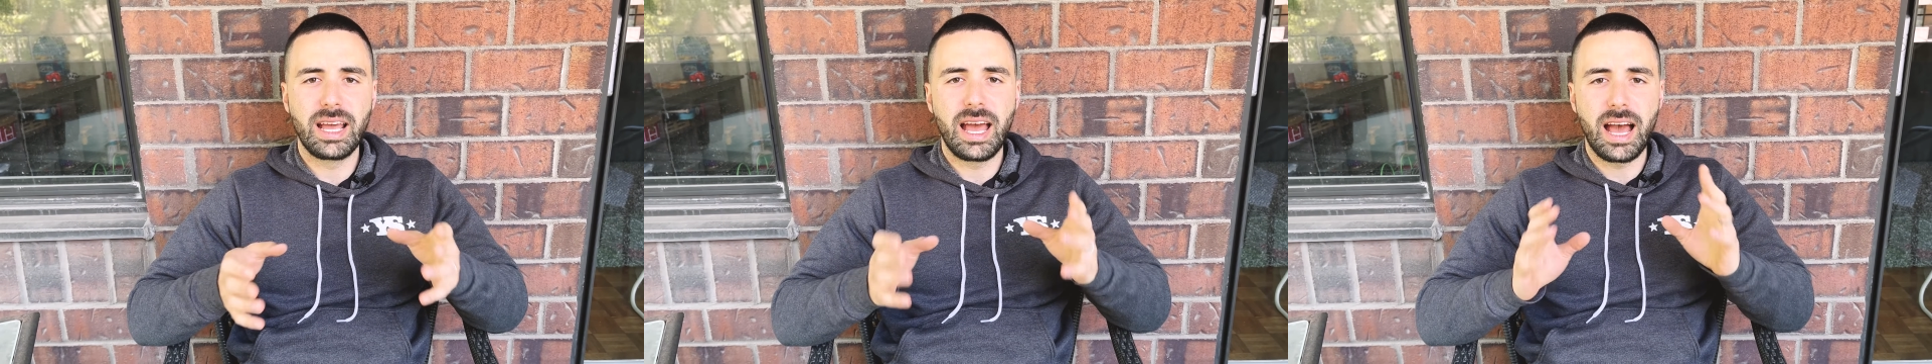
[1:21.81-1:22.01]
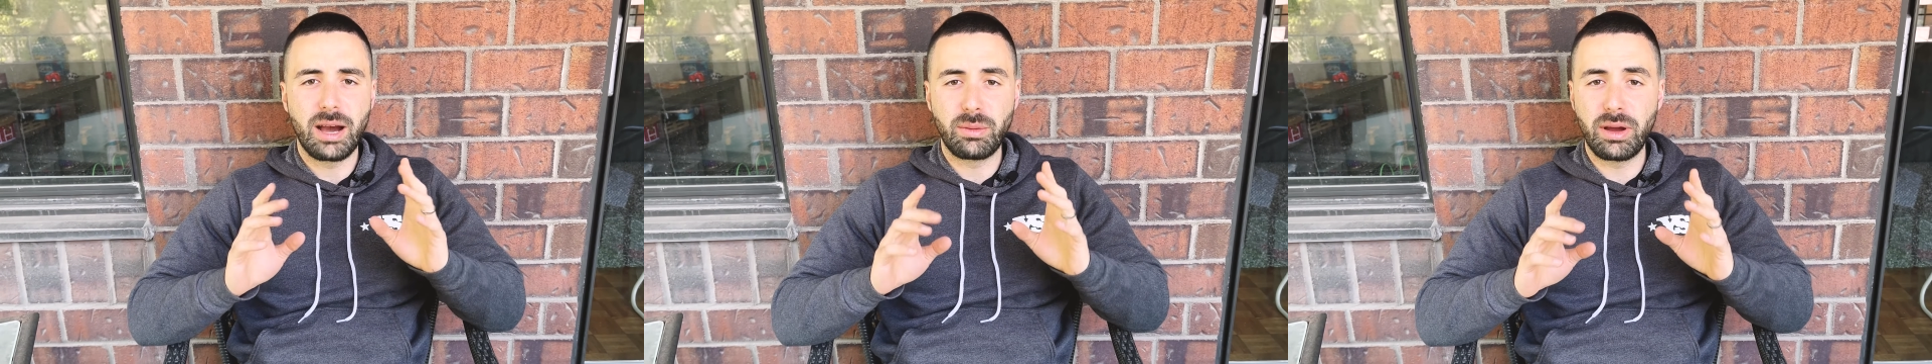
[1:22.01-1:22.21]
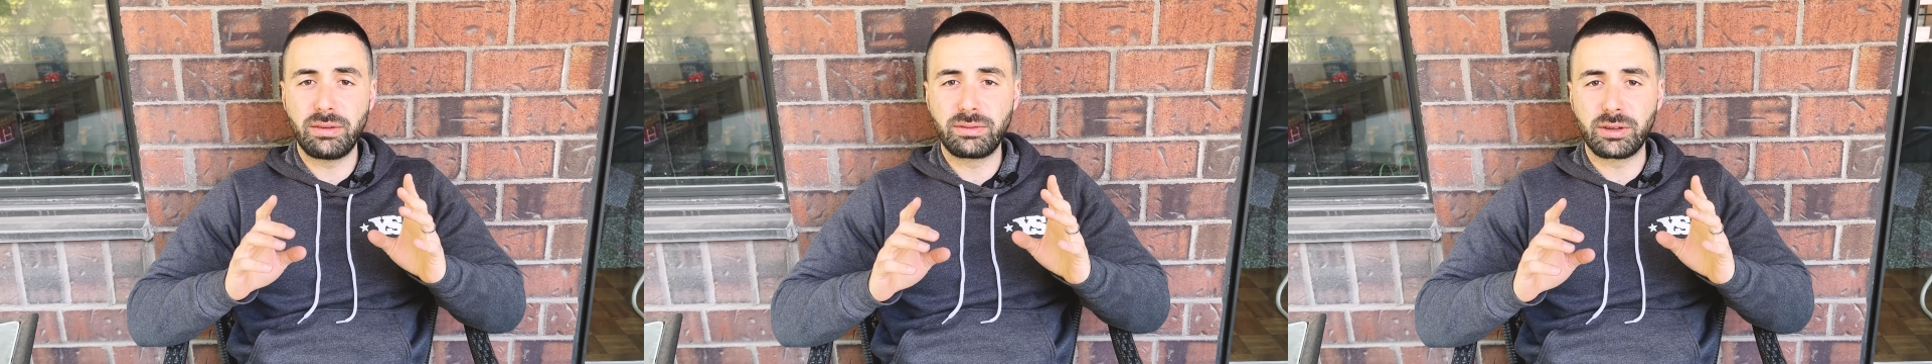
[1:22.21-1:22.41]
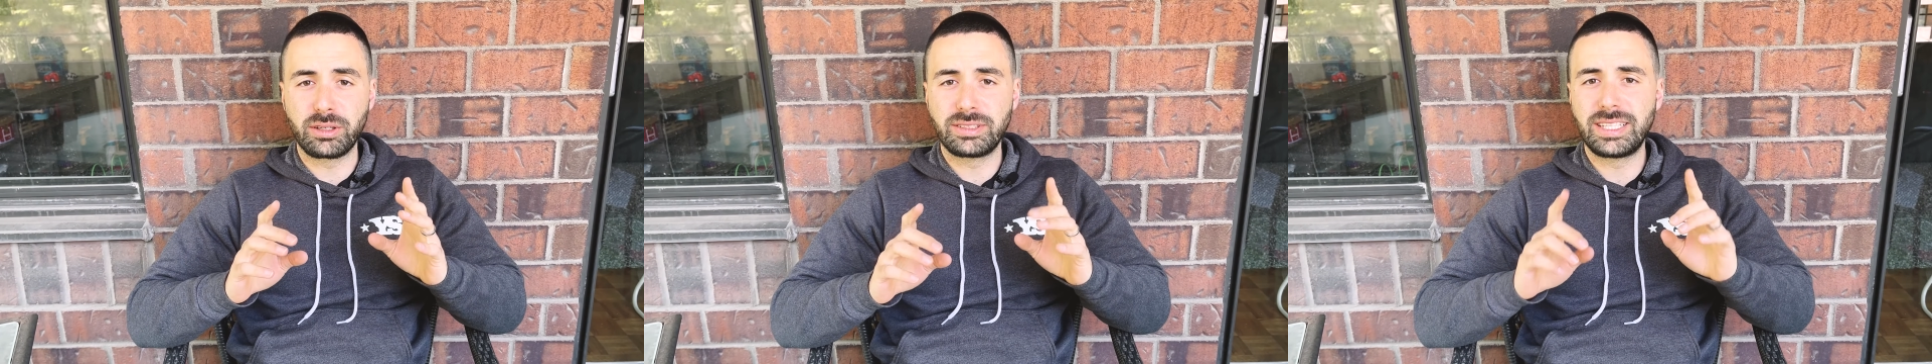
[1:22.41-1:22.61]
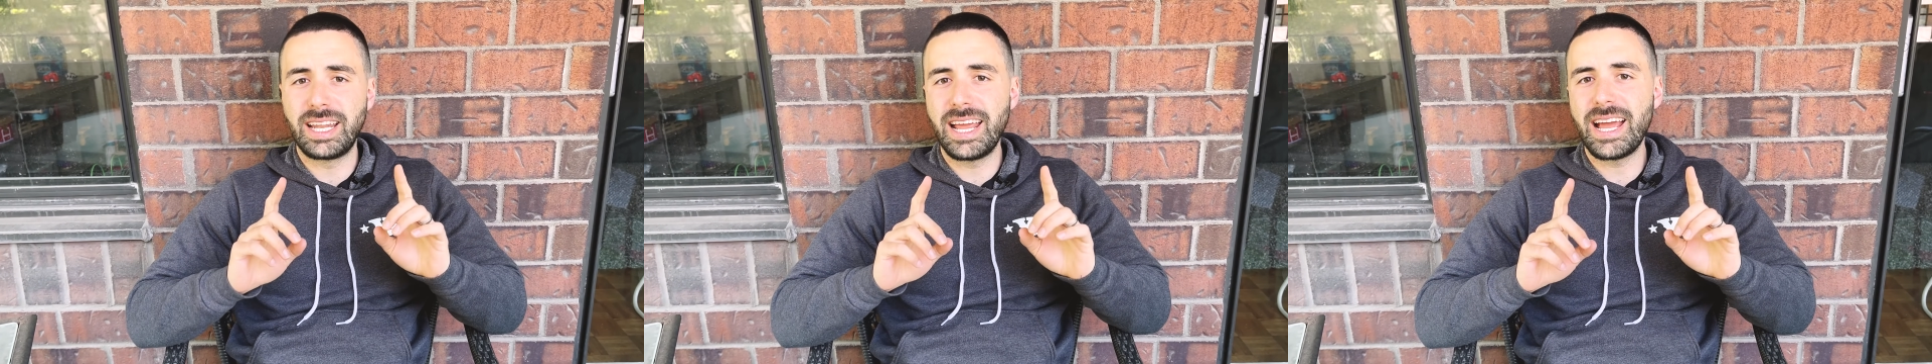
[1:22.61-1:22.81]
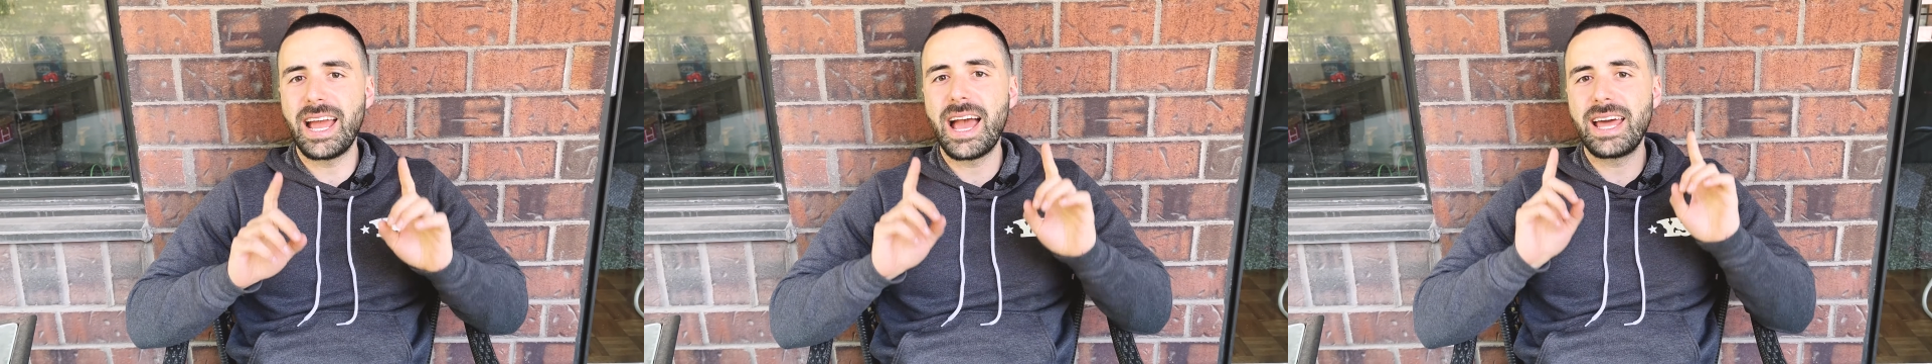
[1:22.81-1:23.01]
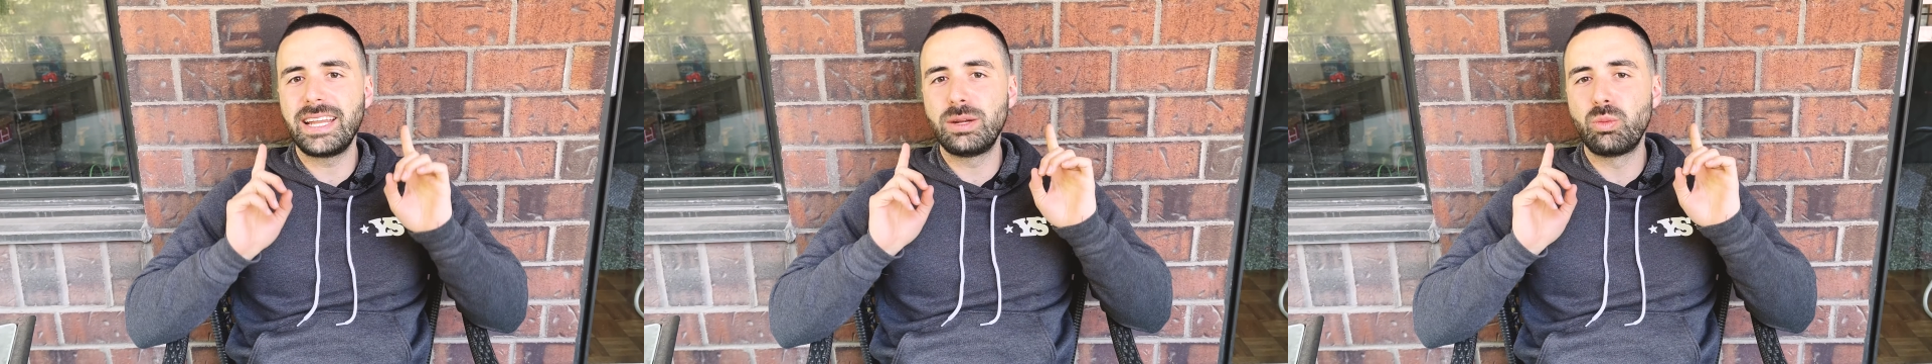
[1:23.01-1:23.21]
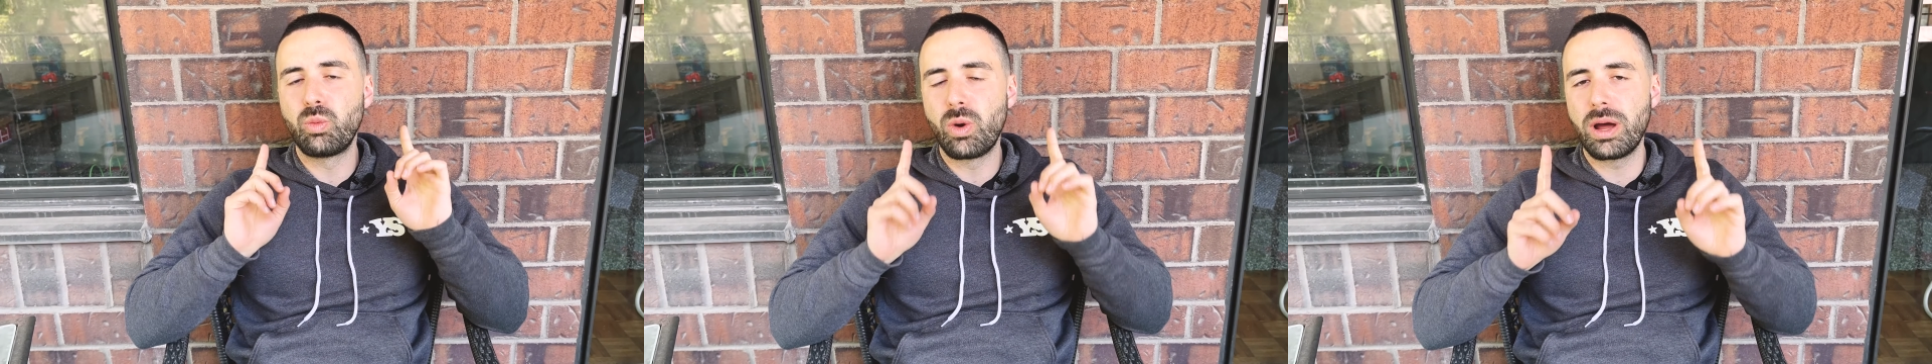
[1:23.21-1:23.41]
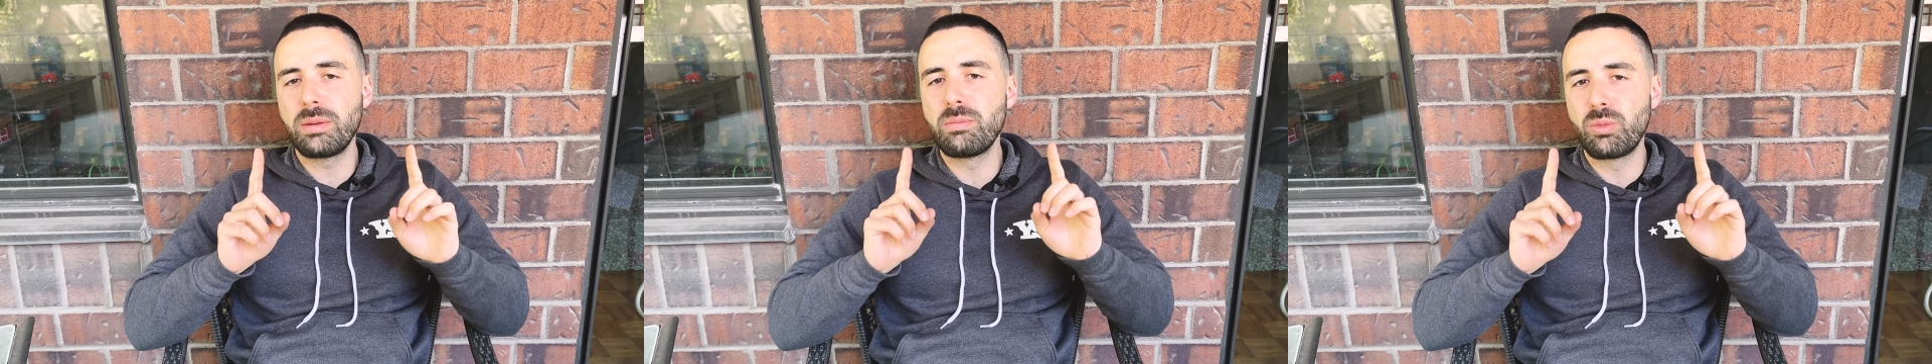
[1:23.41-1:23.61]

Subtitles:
However, today I added one